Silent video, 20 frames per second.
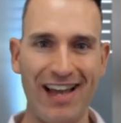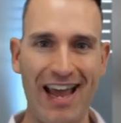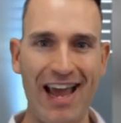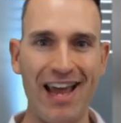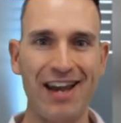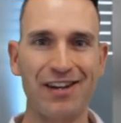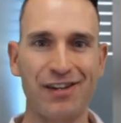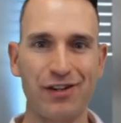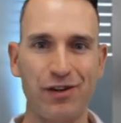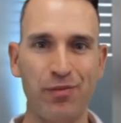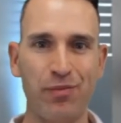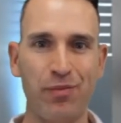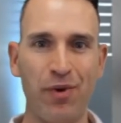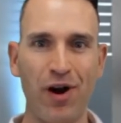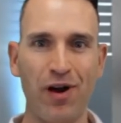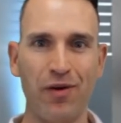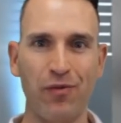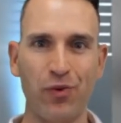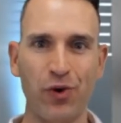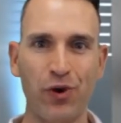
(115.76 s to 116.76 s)
and
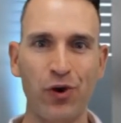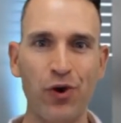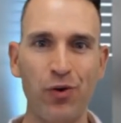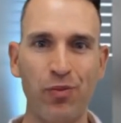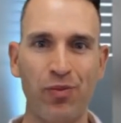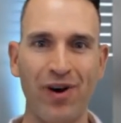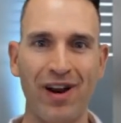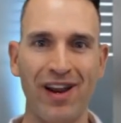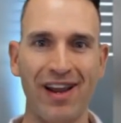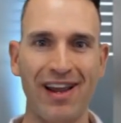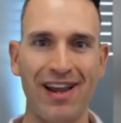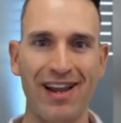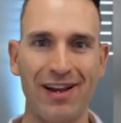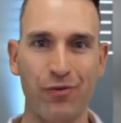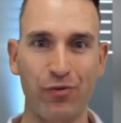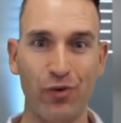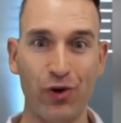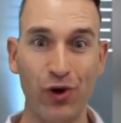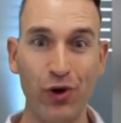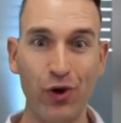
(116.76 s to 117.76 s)
by recuperating,
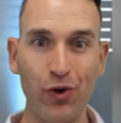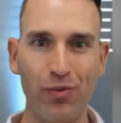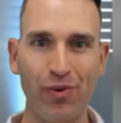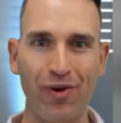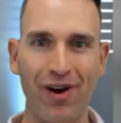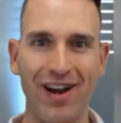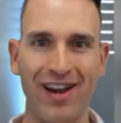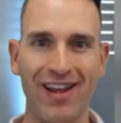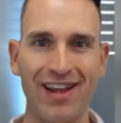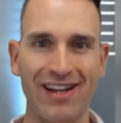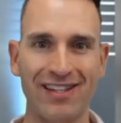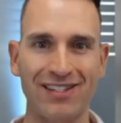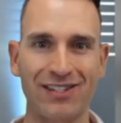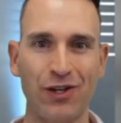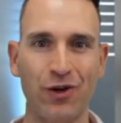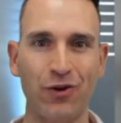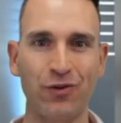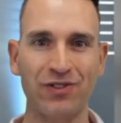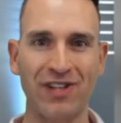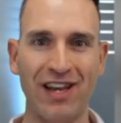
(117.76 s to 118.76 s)
recuperating
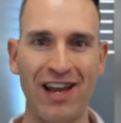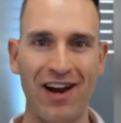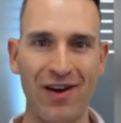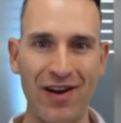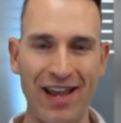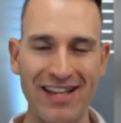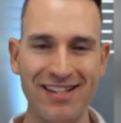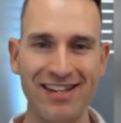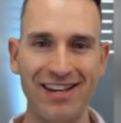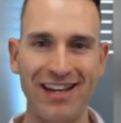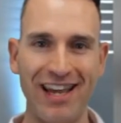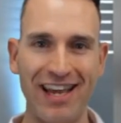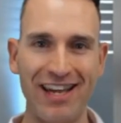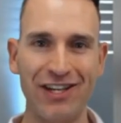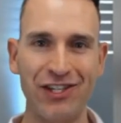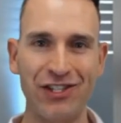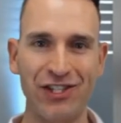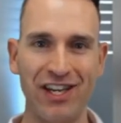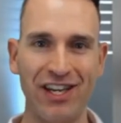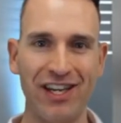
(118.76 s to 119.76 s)
ourselves and our
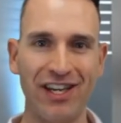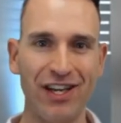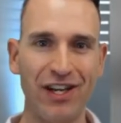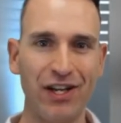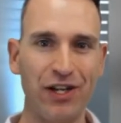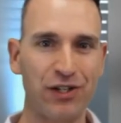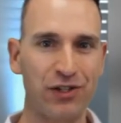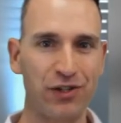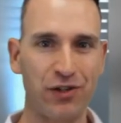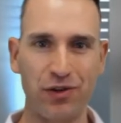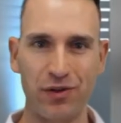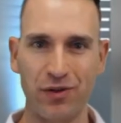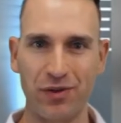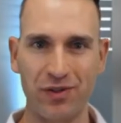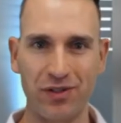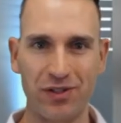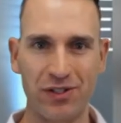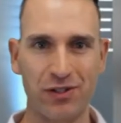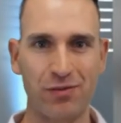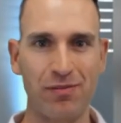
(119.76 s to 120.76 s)
energy to
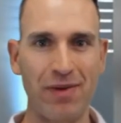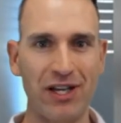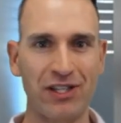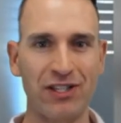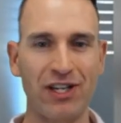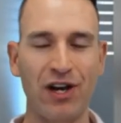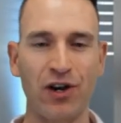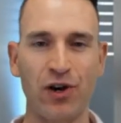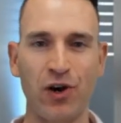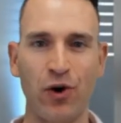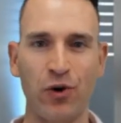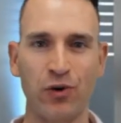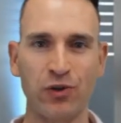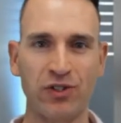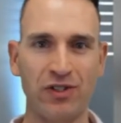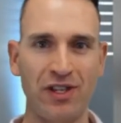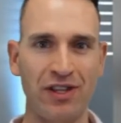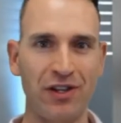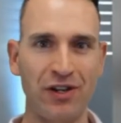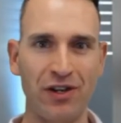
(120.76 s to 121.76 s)
smash our
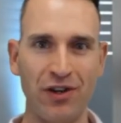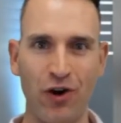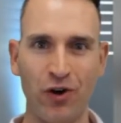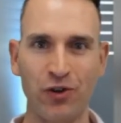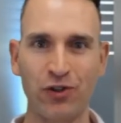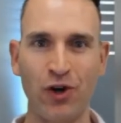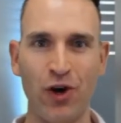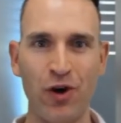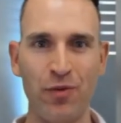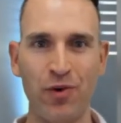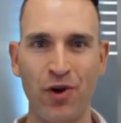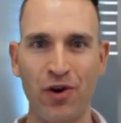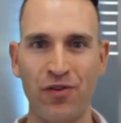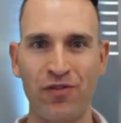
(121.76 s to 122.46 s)
goals in the October,